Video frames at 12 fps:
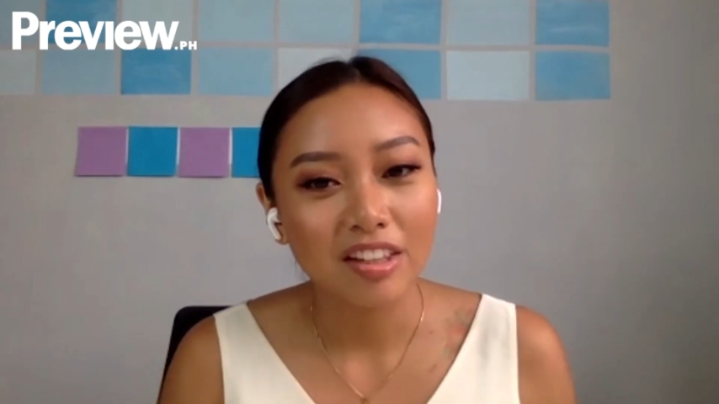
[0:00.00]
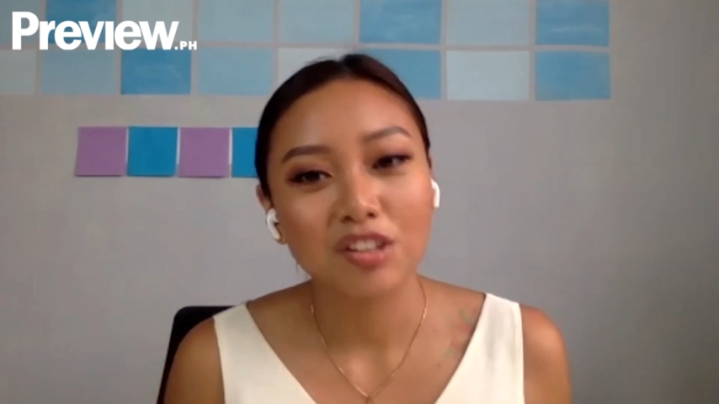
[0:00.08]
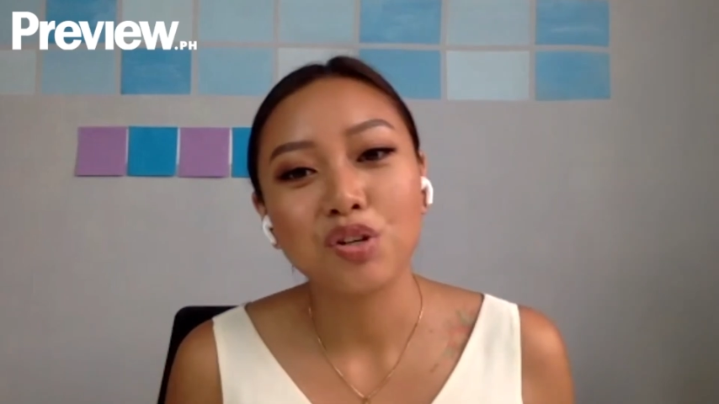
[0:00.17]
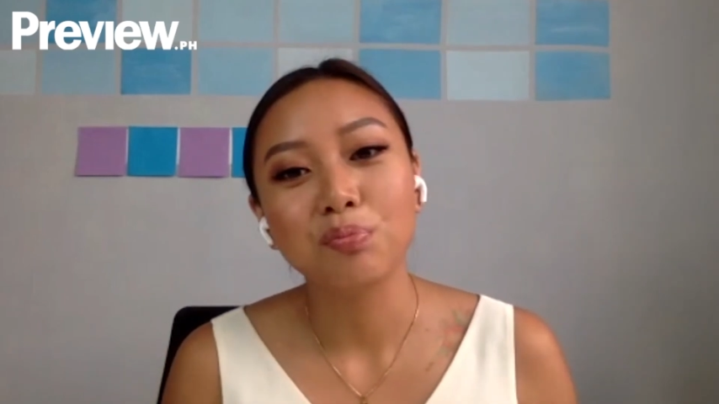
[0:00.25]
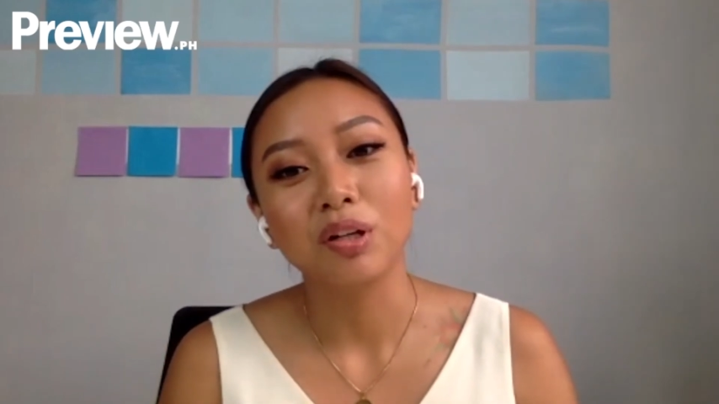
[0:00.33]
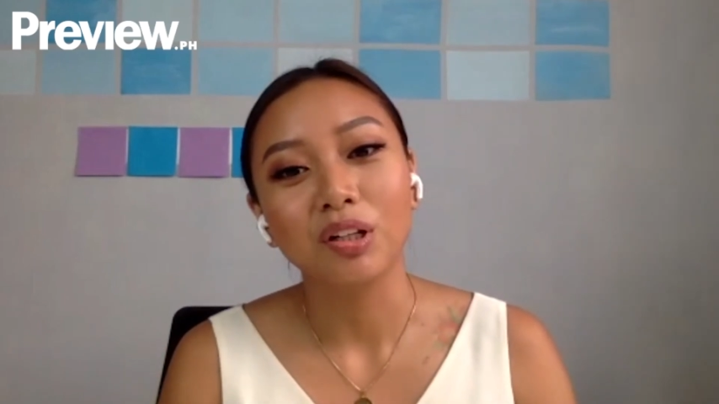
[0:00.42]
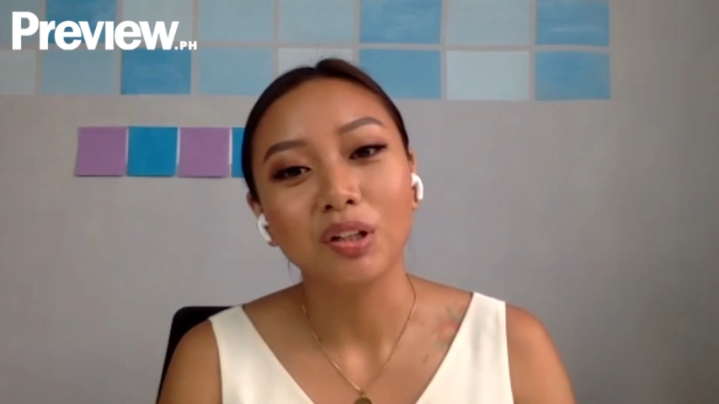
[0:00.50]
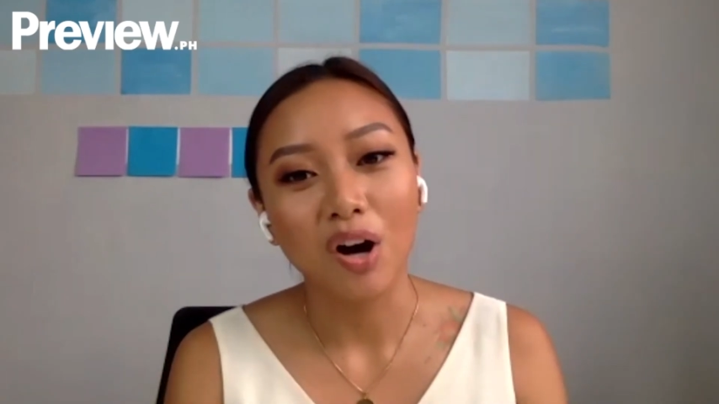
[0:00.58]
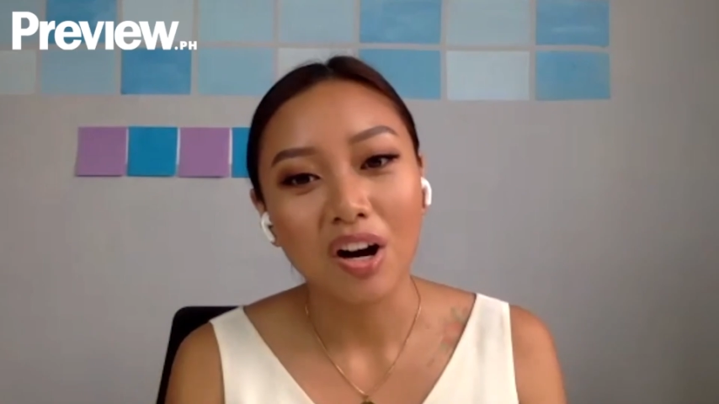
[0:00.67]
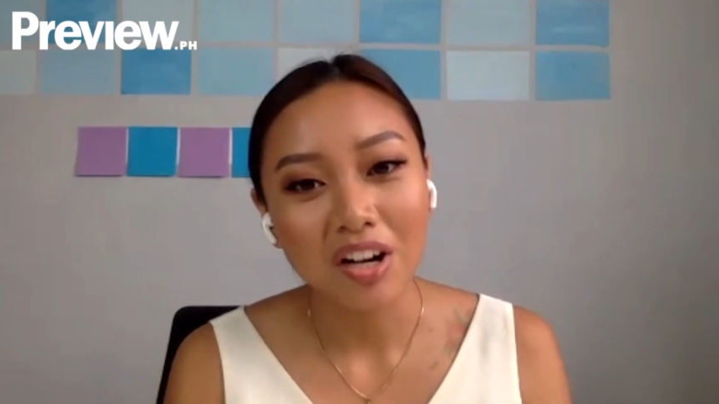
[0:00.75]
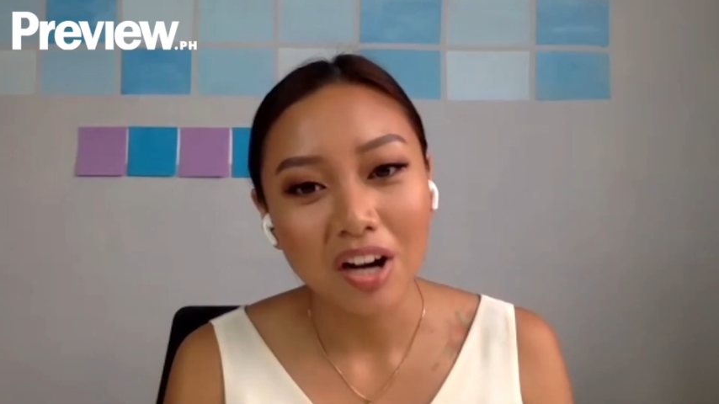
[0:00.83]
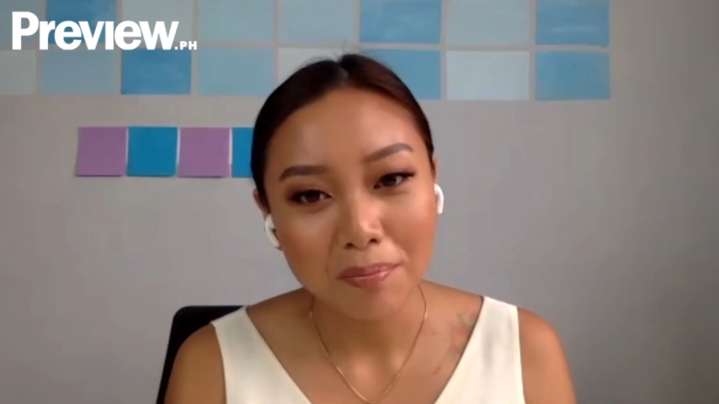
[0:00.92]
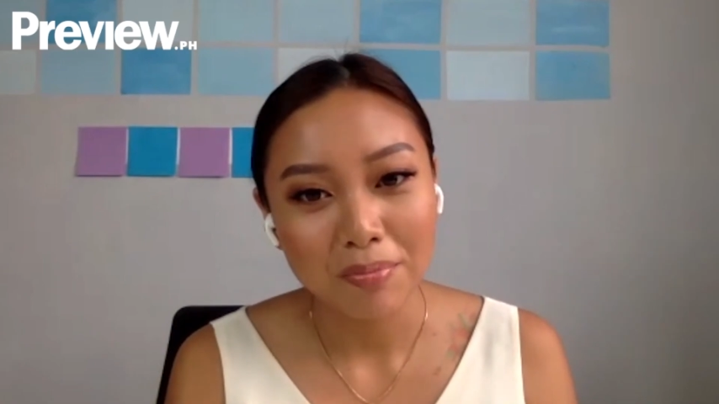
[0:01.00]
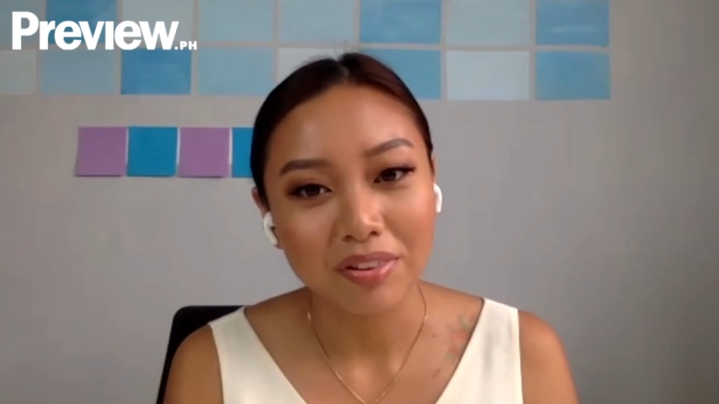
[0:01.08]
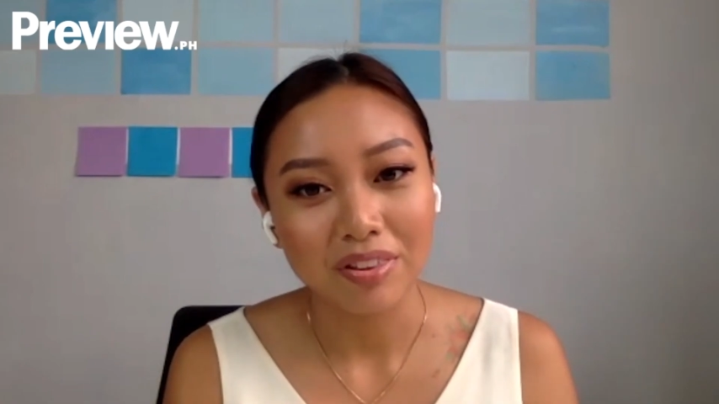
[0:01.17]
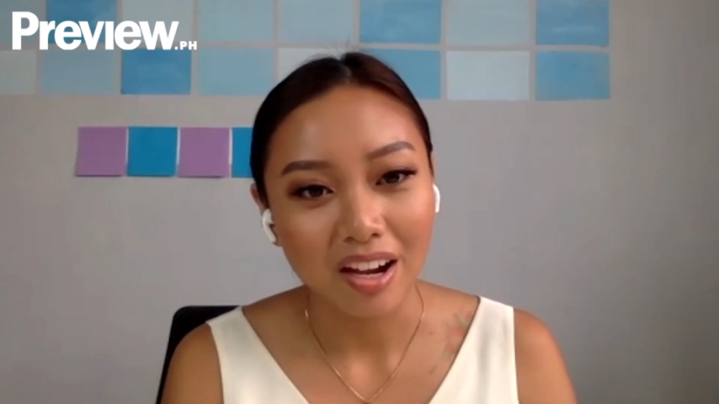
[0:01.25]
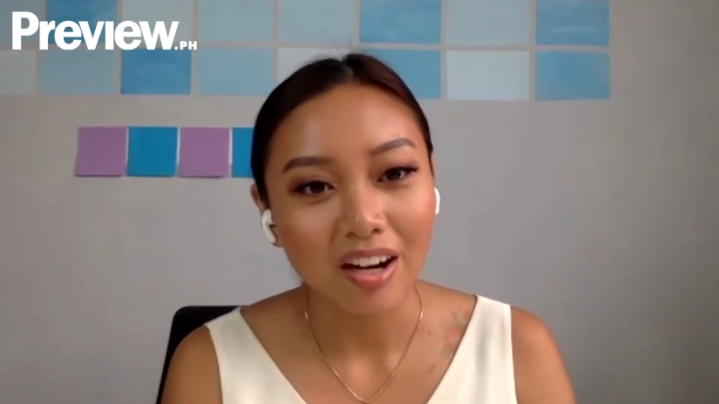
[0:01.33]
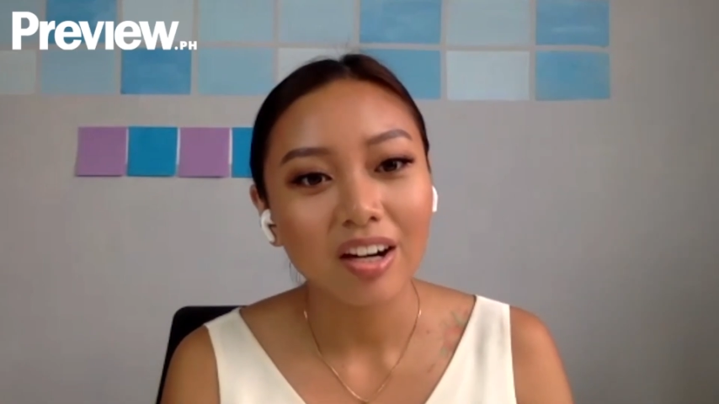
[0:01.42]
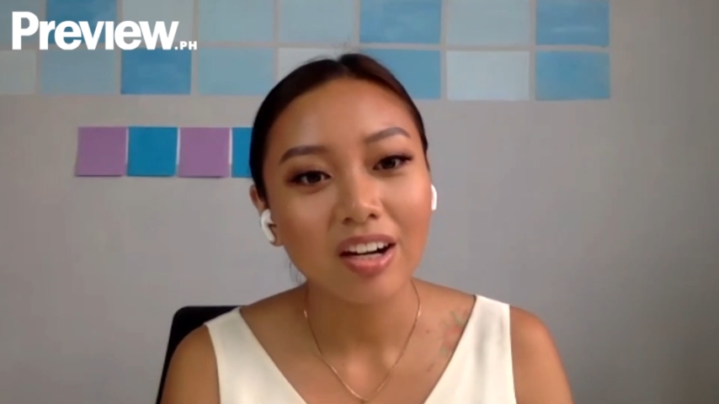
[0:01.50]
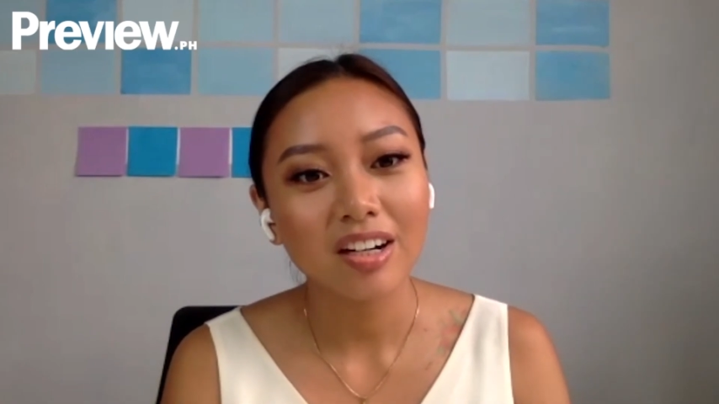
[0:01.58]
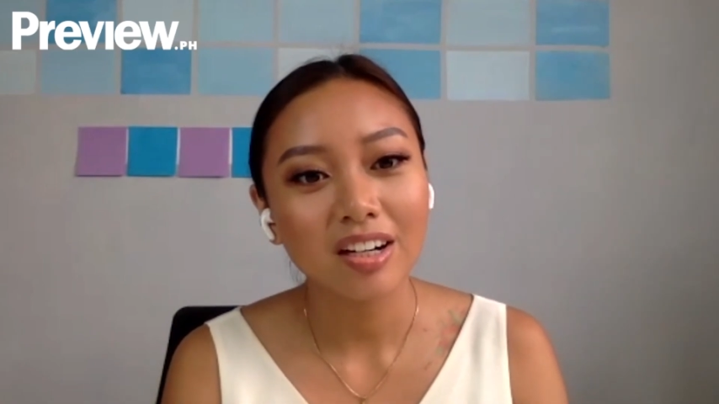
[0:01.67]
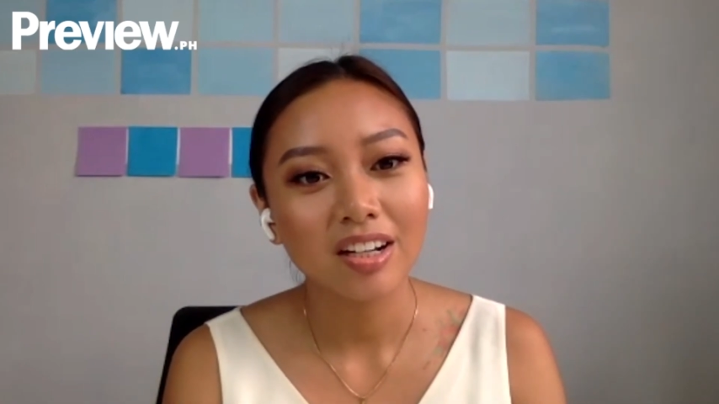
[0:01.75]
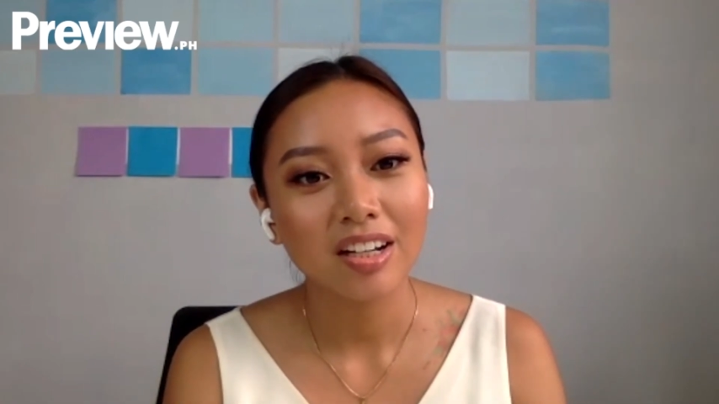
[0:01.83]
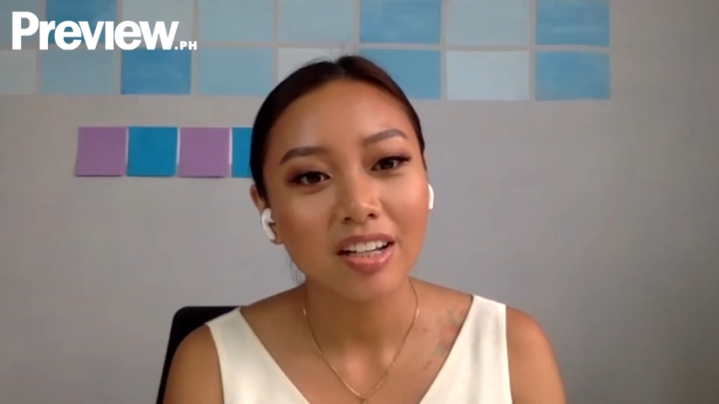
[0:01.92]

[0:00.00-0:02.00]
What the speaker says: that you belong up there